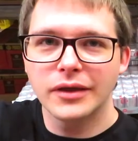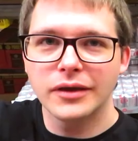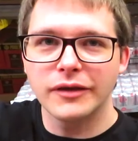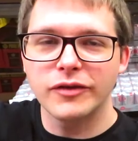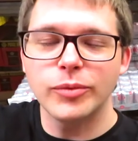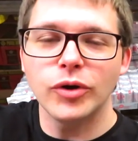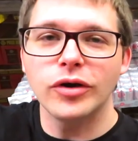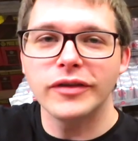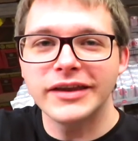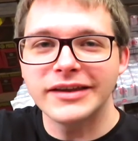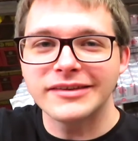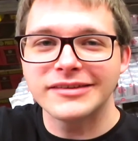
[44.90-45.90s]
If you bought all
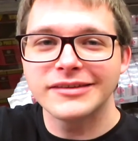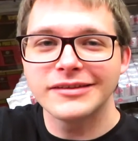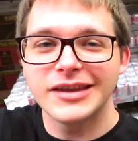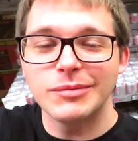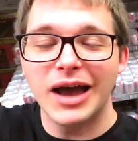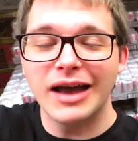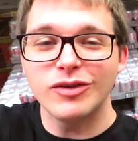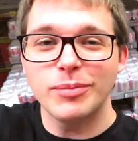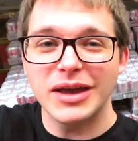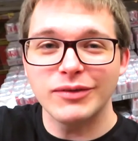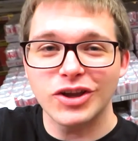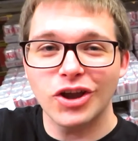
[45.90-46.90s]
these, you might have a
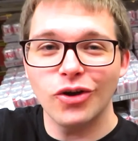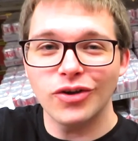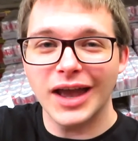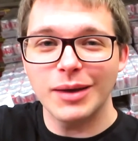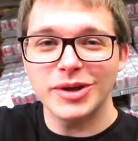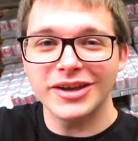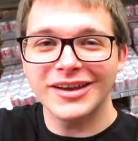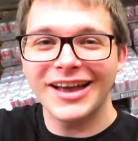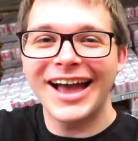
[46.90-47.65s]
bit of a Coke habit.